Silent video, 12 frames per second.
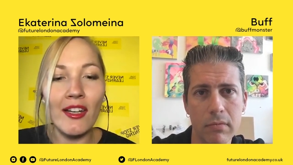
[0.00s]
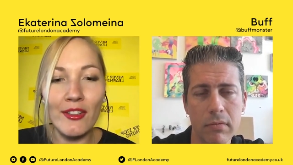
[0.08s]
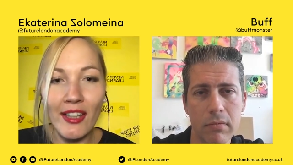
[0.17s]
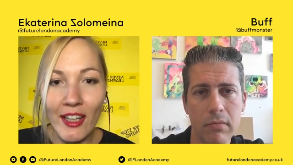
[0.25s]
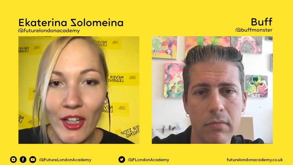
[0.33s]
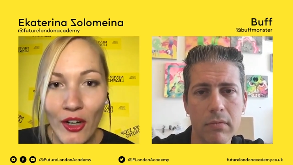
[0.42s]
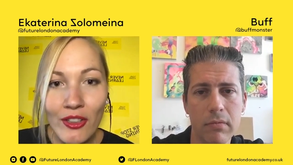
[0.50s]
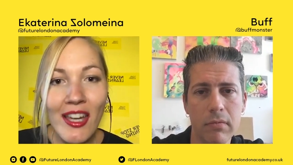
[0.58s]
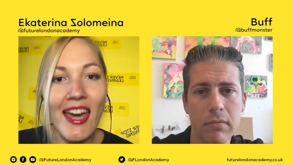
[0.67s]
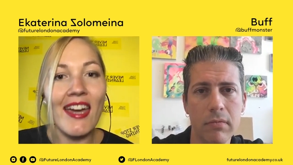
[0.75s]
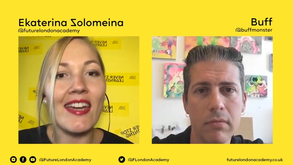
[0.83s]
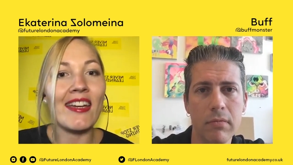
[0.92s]
Speaker 1: you're like,
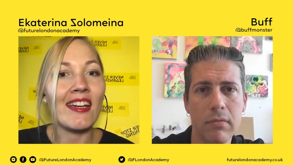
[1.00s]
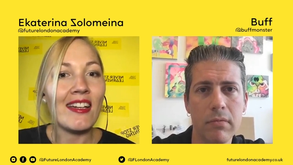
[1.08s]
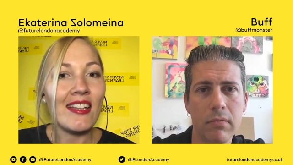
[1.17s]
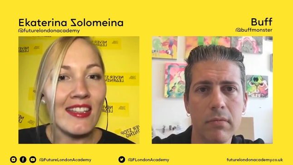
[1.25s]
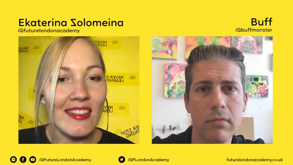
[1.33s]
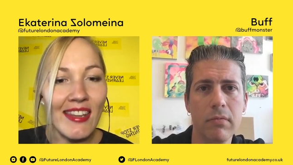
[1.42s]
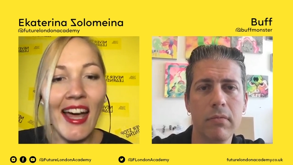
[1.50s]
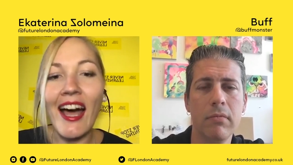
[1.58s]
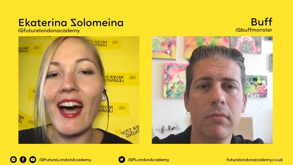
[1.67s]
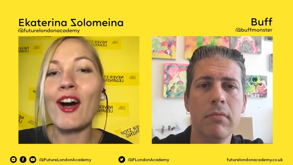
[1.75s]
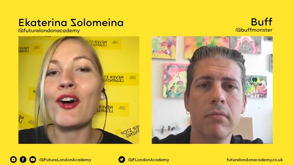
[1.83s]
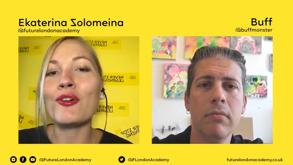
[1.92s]
okay,
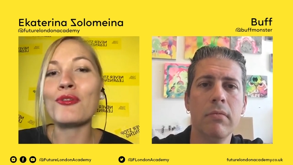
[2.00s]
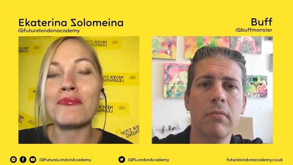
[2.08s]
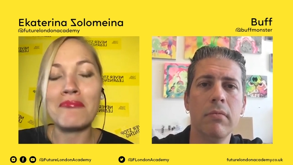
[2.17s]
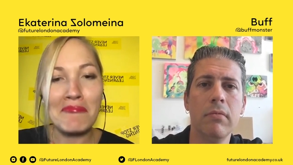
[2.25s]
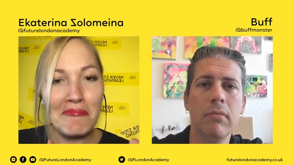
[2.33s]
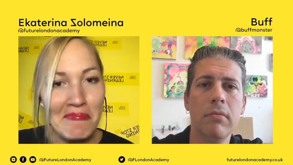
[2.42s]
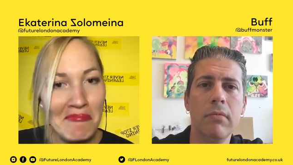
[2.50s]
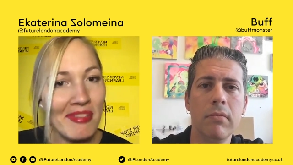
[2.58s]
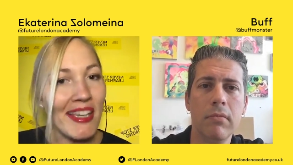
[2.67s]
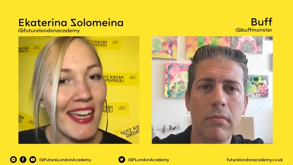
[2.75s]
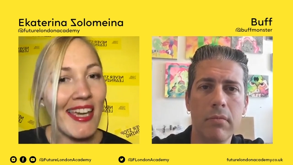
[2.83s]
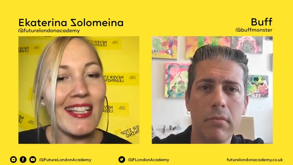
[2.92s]
now
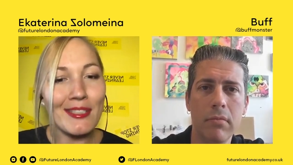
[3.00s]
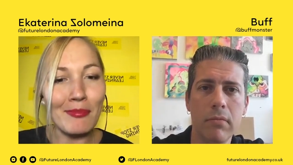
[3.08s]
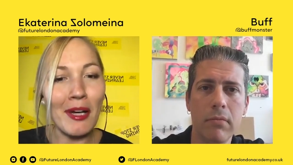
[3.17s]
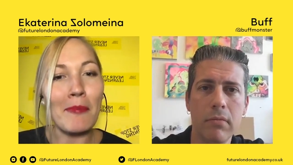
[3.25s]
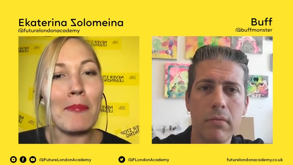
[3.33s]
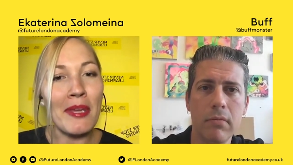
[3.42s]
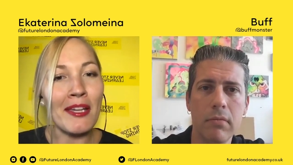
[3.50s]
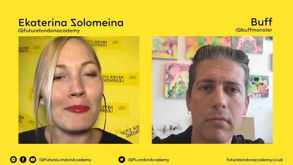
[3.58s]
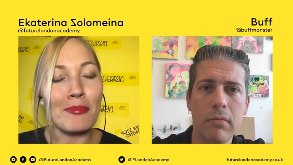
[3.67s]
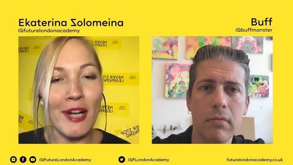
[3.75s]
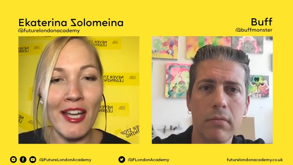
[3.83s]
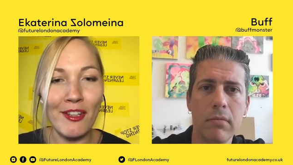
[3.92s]
is my big
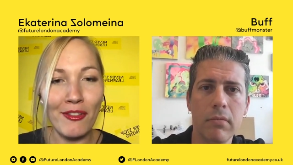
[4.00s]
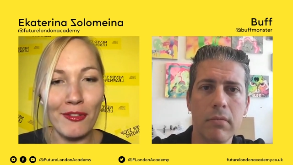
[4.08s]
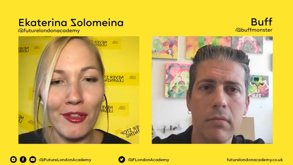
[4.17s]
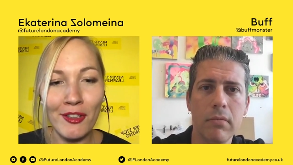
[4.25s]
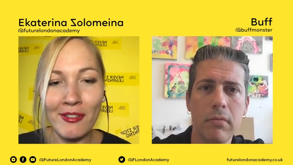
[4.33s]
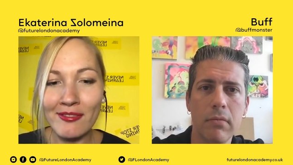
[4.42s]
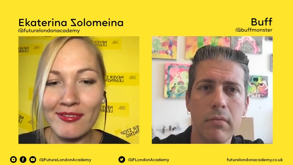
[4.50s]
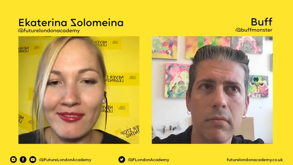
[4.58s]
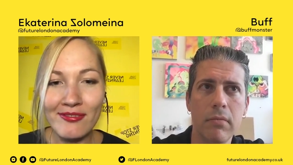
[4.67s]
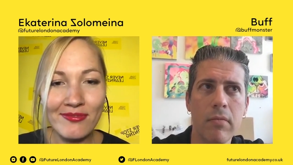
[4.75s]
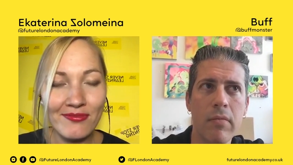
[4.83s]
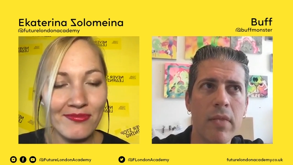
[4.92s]
breakthrough?
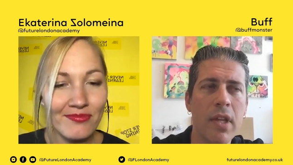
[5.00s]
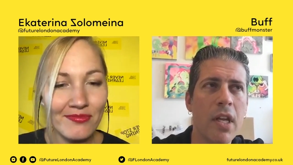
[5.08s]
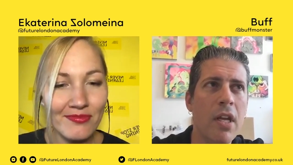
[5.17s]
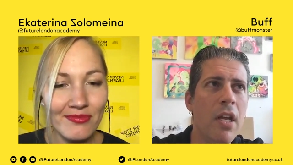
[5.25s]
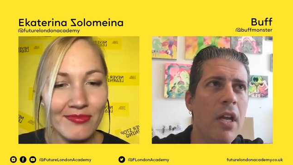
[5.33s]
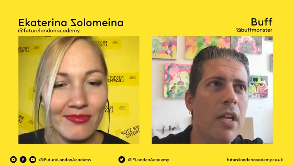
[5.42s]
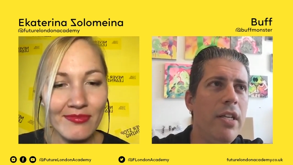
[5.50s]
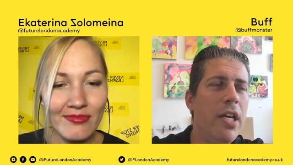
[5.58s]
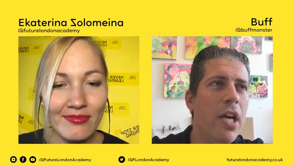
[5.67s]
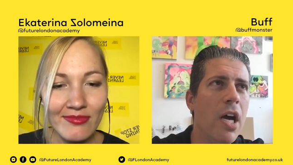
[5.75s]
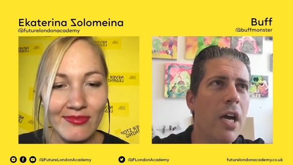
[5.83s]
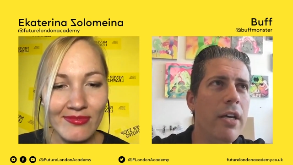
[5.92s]

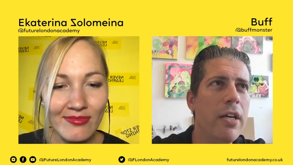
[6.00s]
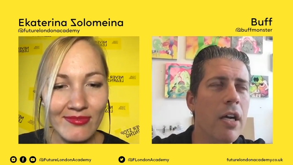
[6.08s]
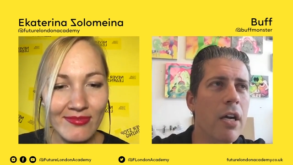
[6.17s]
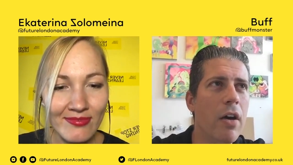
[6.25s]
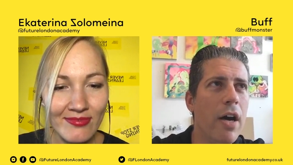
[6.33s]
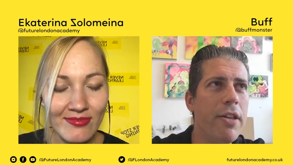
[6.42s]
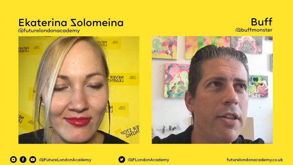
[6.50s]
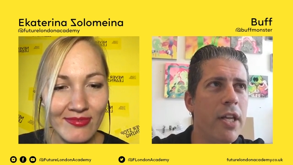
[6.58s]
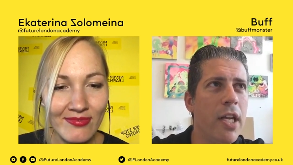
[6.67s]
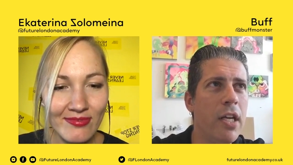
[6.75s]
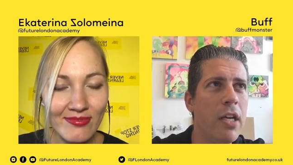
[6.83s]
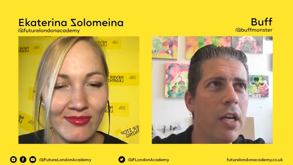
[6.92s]
Speaker 2: Yeah, you know, I
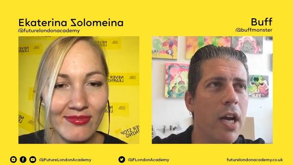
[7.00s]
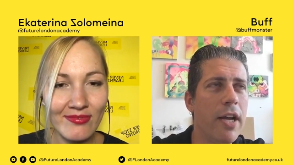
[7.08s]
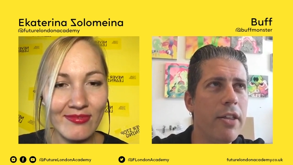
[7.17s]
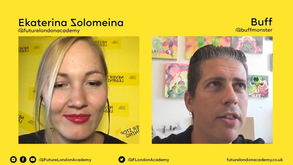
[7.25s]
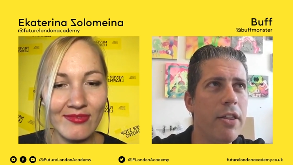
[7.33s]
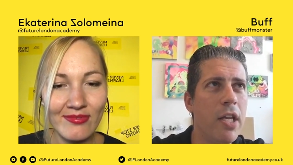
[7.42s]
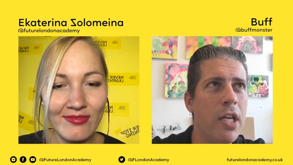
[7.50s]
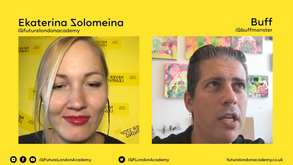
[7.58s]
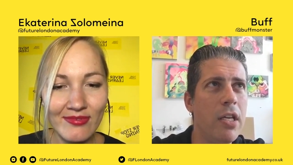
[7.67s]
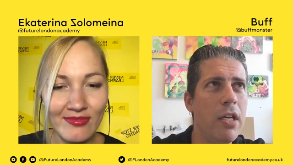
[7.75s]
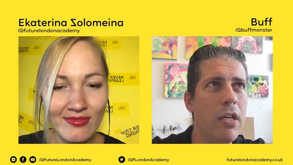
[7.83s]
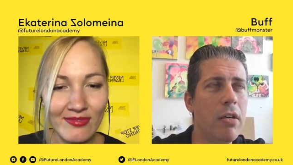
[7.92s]
think I
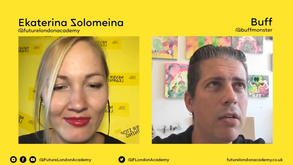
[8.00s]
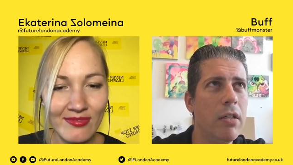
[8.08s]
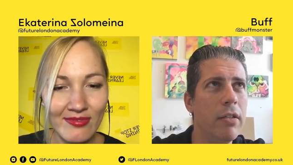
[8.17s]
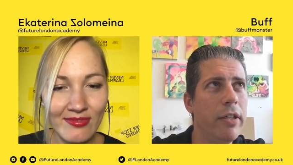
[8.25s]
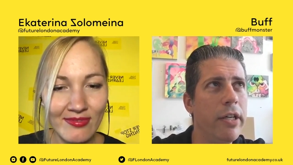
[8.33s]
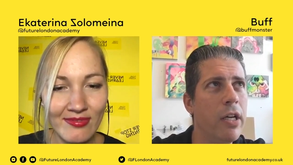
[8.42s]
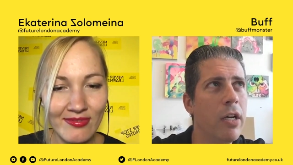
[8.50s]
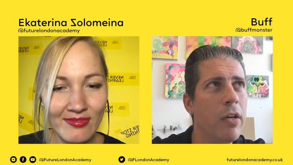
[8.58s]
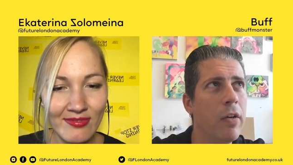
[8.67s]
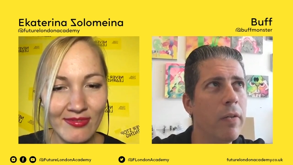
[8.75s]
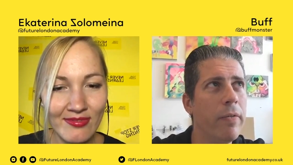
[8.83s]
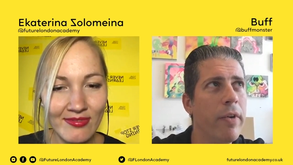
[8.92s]
think you you
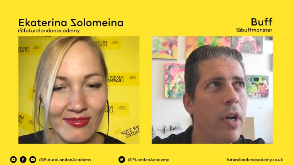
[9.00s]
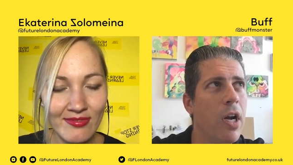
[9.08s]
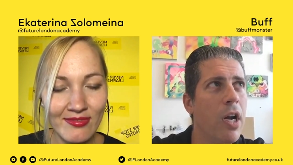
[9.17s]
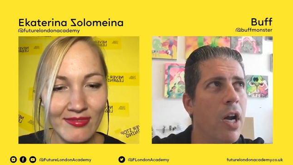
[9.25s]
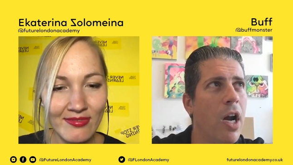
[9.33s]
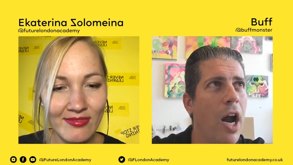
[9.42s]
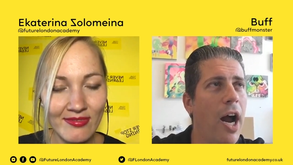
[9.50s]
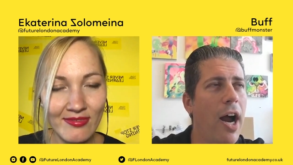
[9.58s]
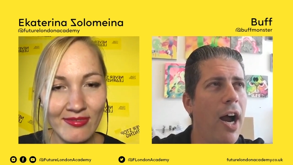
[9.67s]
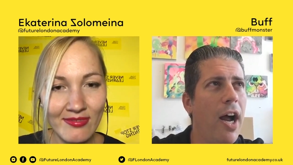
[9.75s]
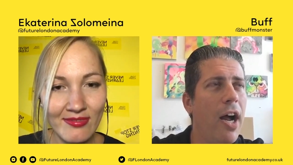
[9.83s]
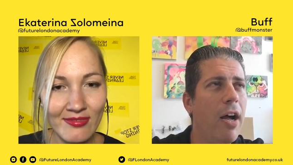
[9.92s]
know
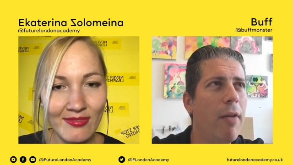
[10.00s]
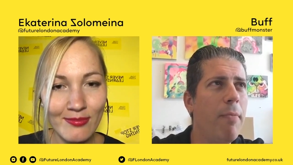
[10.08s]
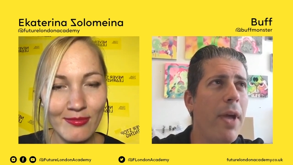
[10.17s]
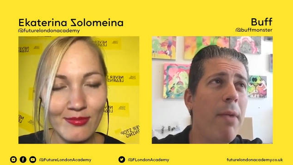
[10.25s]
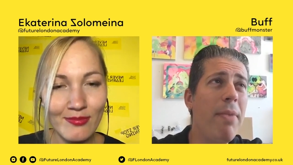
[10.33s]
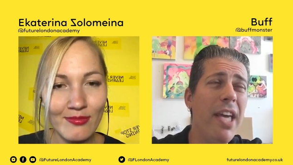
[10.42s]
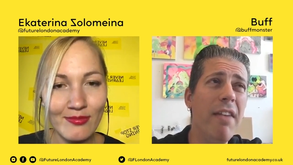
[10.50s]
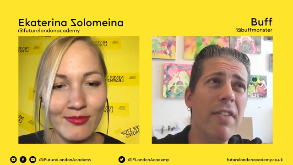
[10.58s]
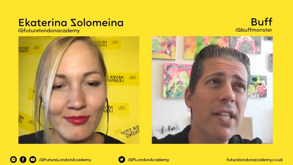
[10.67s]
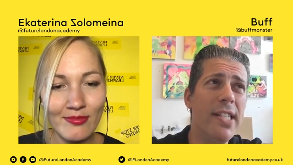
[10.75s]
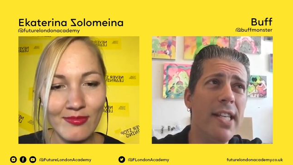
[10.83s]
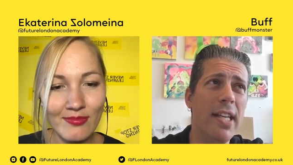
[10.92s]
uh, maybe
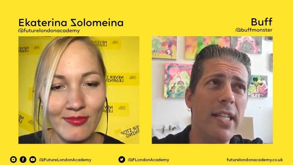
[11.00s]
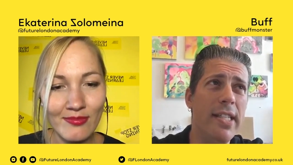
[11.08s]
even